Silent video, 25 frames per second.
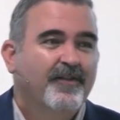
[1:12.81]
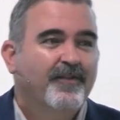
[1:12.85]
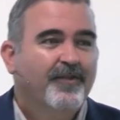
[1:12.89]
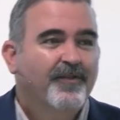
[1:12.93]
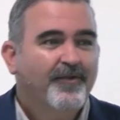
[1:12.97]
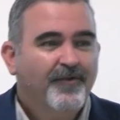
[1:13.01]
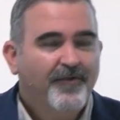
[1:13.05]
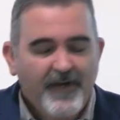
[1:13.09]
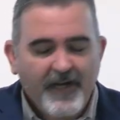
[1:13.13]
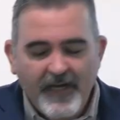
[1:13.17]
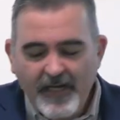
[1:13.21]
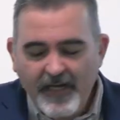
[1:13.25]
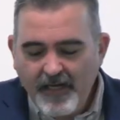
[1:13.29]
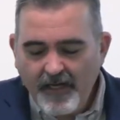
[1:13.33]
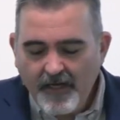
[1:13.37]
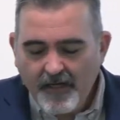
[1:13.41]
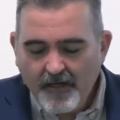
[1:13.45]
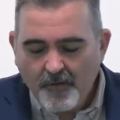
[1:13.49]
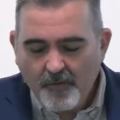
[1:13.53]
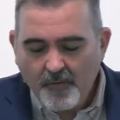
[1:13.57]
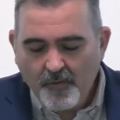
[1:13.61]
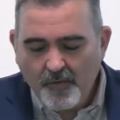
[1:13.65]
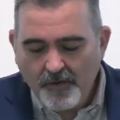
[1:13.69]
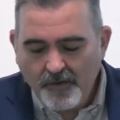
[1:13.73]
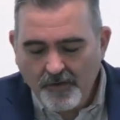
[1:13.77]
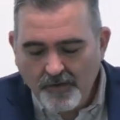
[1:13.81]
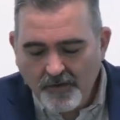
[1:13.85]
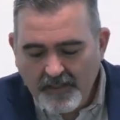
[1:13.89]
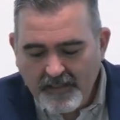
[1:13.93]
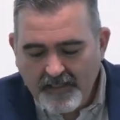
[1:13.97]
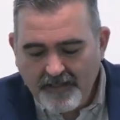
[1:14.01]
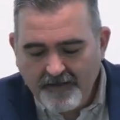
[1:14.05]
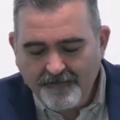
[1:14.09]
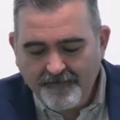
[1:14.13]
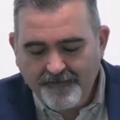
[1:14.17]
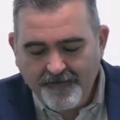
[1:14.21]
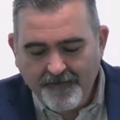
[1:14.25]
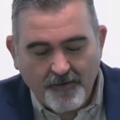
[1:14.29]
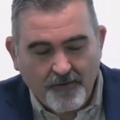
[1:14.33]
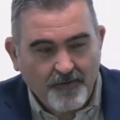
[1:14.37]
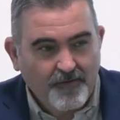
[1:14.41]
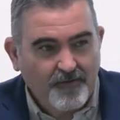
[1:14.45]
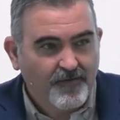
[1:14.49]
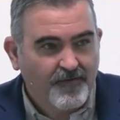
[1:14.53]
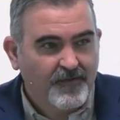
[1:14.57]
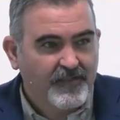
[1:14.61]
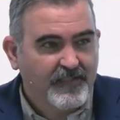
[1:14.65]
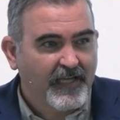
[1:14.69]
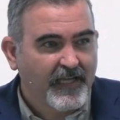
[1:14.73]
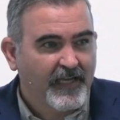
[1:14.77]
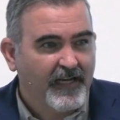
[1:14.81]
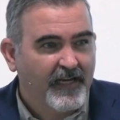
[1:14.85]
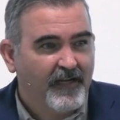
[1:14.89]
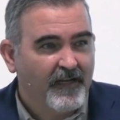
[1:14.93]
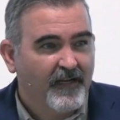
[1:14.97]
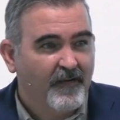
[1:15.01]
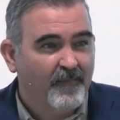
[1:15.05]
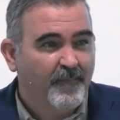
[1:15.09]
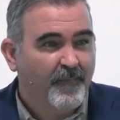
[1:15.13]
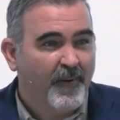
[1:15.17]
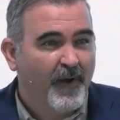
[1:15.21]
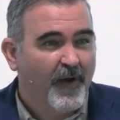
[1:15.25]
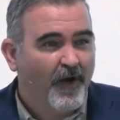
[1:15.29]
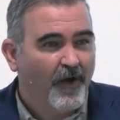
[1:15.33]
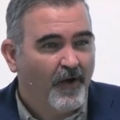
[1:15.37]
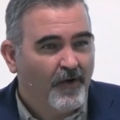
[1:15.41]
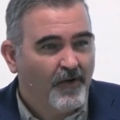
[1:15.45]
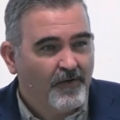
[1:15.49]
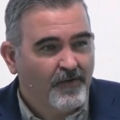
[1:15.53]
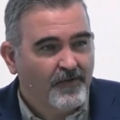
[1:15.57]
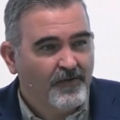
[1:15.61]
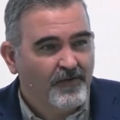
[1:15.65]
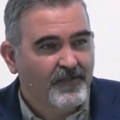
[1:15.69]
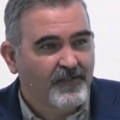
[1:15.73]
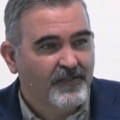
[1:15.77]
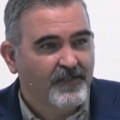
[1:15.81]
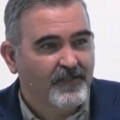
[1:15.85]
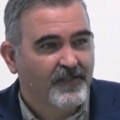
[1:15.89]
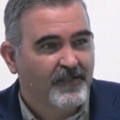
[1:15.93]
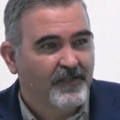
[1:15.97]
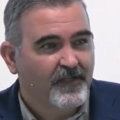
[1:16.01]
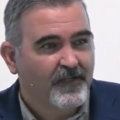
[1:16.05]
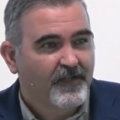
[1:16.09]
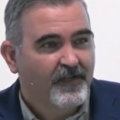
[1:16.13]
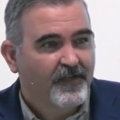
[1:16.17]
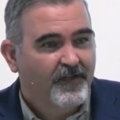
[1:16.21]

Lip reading: three worldly views that oppose